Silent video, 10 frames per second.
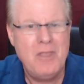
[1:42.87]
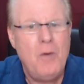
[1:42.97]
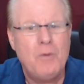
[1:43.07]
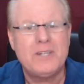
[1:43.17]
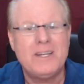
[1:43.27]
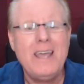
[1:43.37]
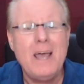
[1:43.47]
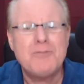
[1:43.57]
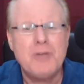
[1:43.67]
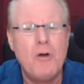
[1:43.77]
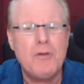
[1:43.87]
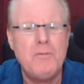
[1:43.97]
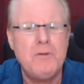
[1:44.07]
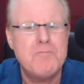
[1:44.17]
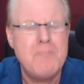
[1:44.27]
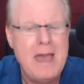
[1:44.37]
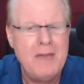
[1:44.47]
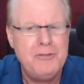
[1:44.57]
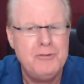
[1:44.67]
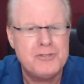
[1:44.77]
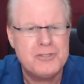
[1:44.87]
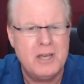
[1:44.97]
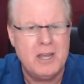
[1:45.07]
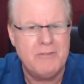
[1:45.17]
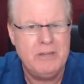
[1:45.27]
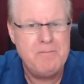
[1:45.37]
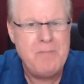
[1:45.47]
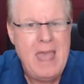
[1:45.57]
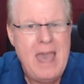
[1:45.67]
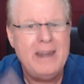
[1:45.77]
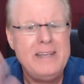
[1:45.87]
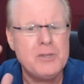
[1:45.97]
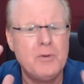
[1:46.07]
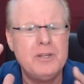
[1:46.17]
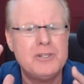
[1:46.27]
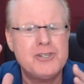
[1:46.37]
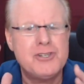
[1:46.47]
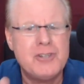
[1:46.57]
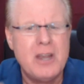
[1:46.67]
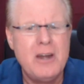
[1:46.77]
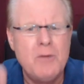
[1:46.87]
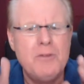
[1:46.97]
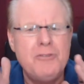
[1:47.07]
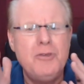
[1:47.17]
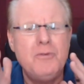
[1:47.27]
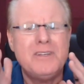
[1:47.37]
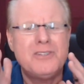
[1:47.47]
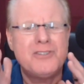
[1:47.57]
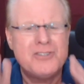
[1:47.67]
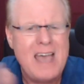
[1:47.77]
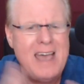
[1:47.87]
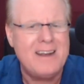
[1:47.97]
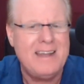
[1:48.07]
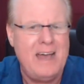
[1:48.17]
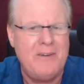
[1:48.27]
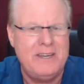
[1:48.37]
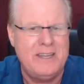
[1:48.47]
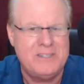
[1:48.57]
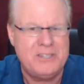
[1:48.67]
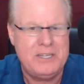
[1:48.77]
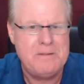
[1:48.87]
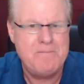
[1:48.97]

Well, today I'm talking with Matthew Sullivan, and he's going to share with you exactly how he does it.